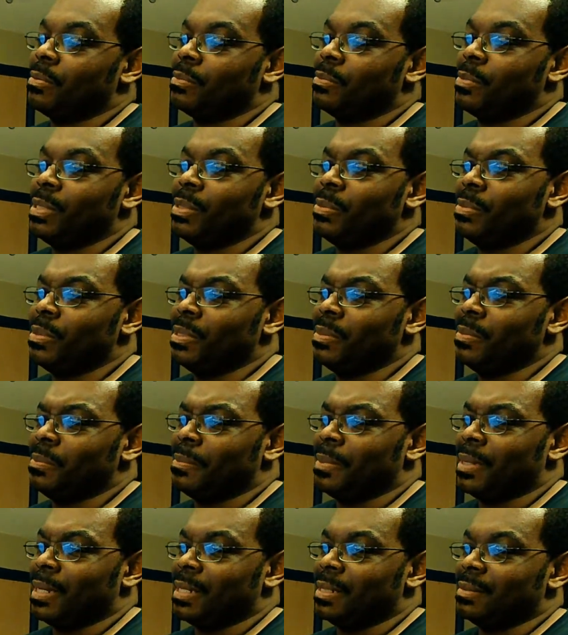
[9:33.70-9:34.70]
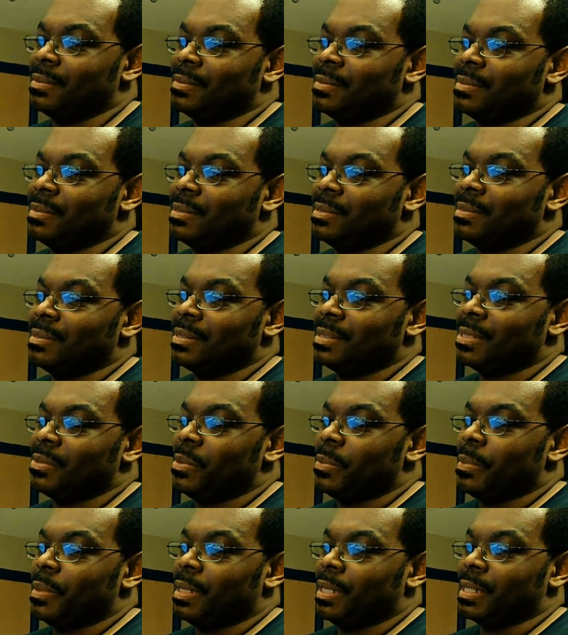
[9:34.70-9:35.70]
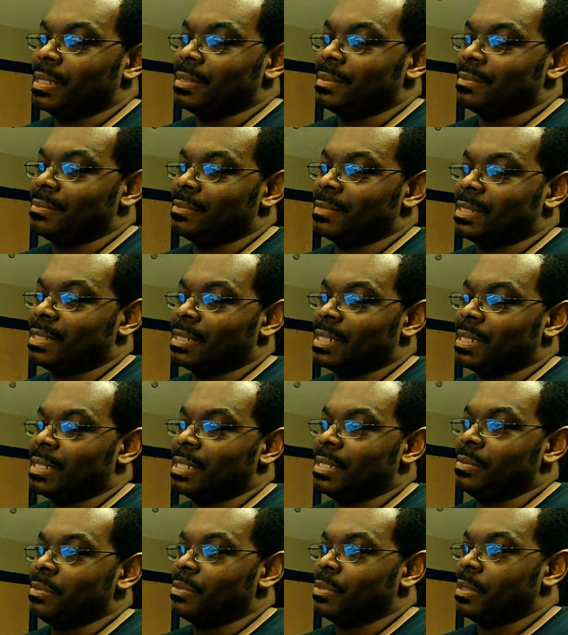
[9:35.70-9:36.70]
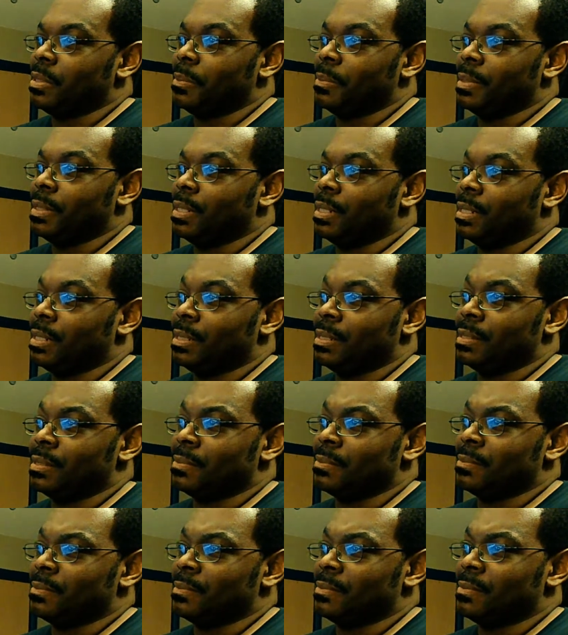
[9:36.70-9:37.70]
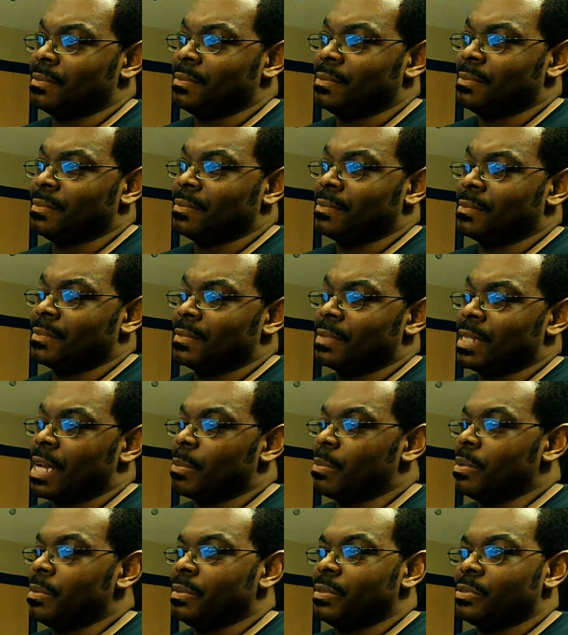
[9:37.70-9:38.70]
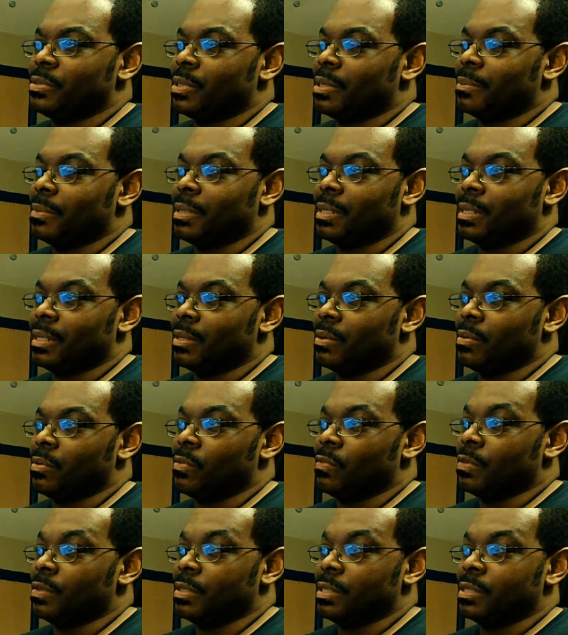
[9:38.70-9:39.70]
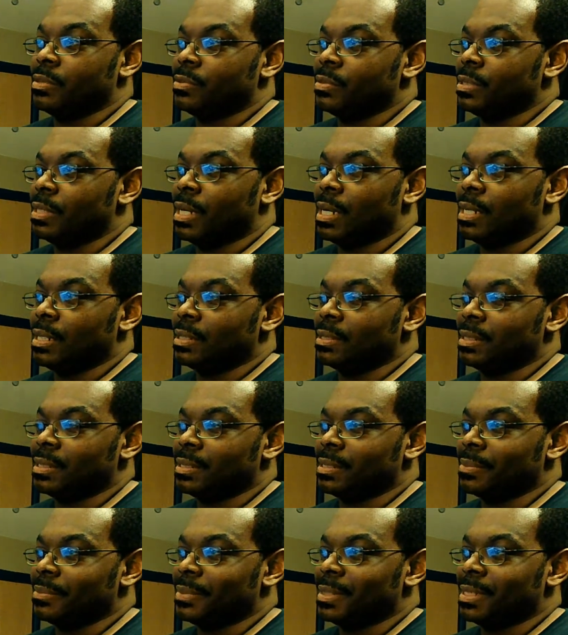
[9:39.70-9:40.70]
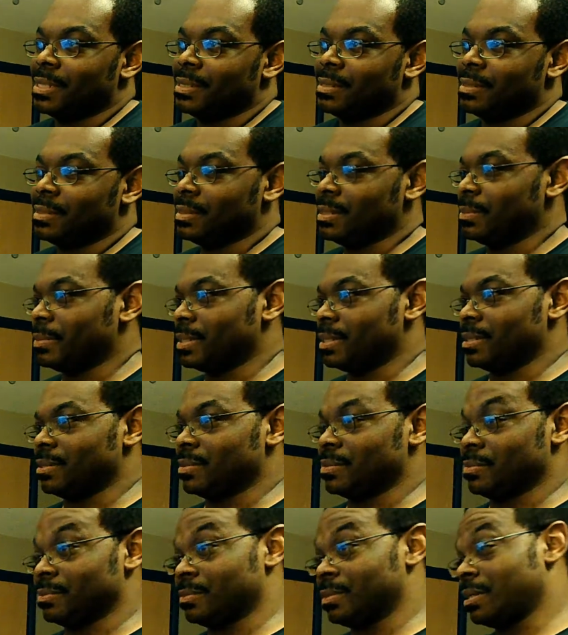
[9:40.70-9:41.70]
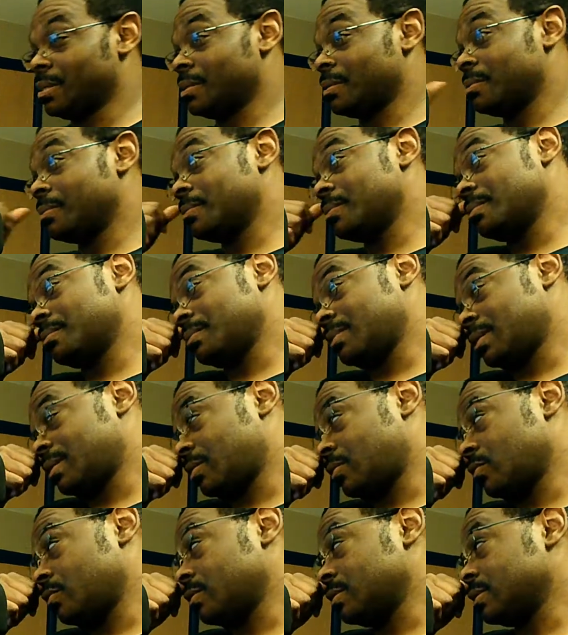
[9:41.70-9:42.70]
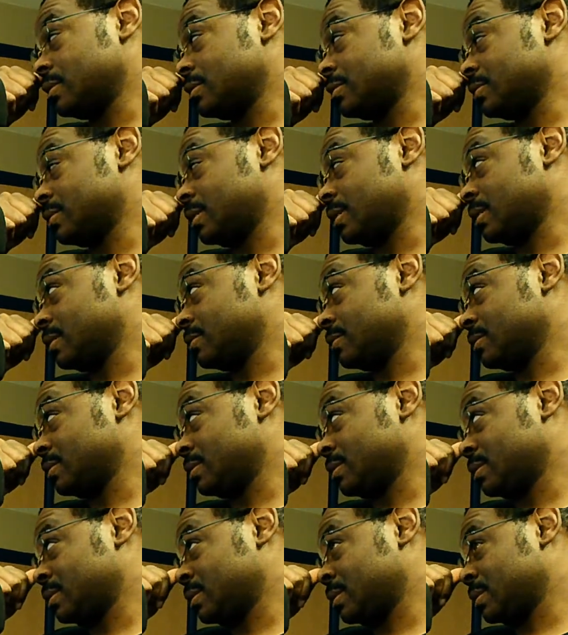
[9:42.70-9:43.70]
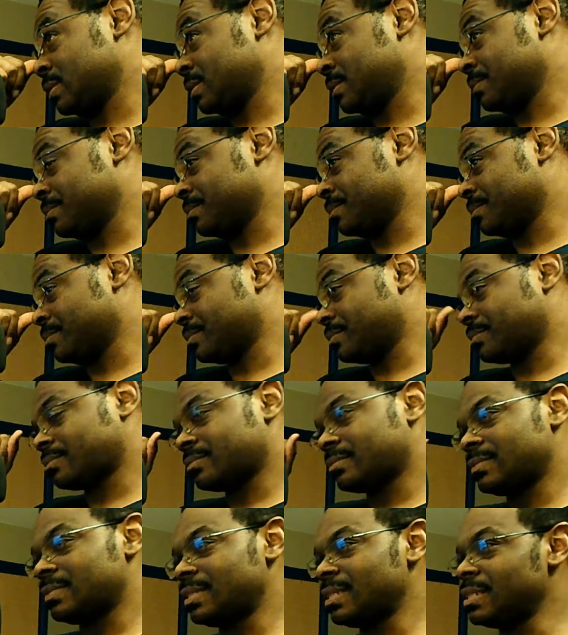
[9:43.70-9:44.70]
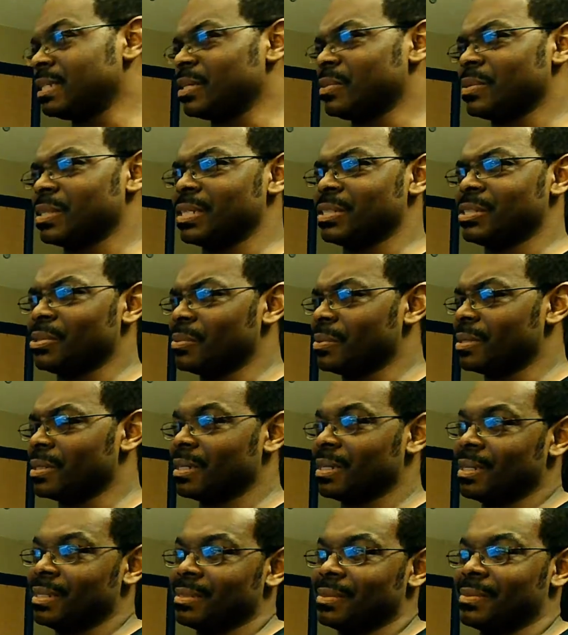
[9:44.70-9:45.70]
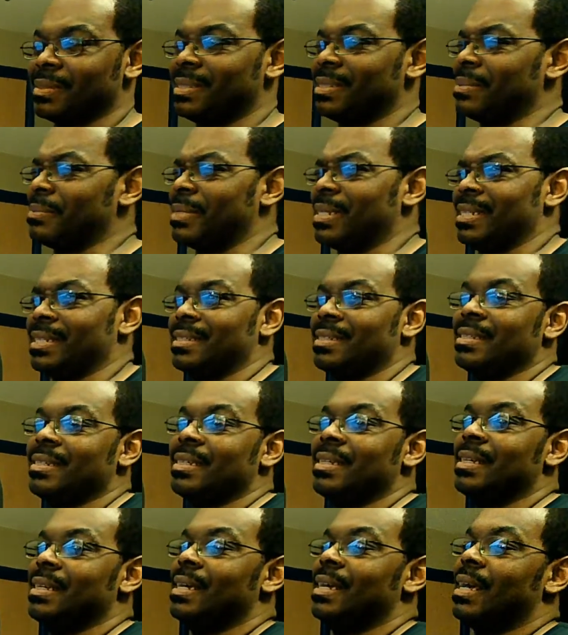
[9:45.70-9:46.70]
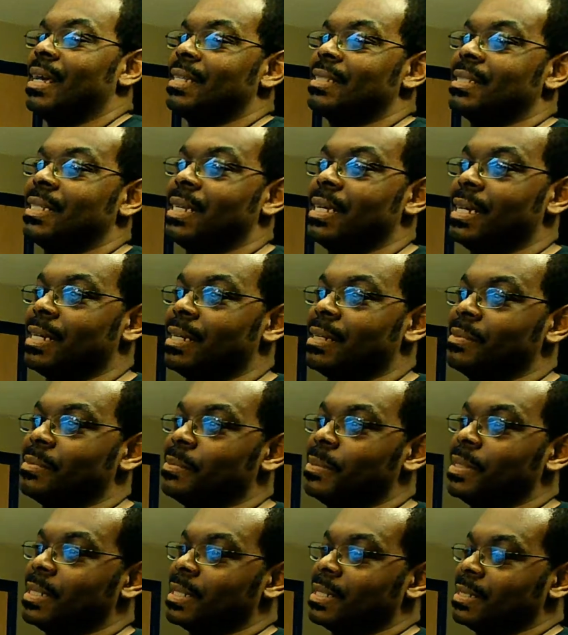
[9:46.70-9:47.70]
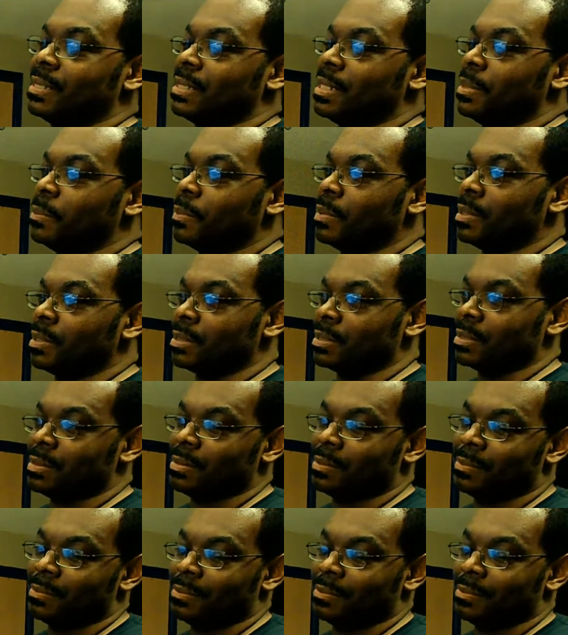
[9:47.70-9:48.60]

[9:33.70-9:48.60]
what did we bet? Because he was trying to bet like, I remember he was trying to bet like over $100. I was like, man, he bet no, over $100 and shit like that. I think it was like $200. I was like, man, no. I was like, yeah, we bet like 10 bucks.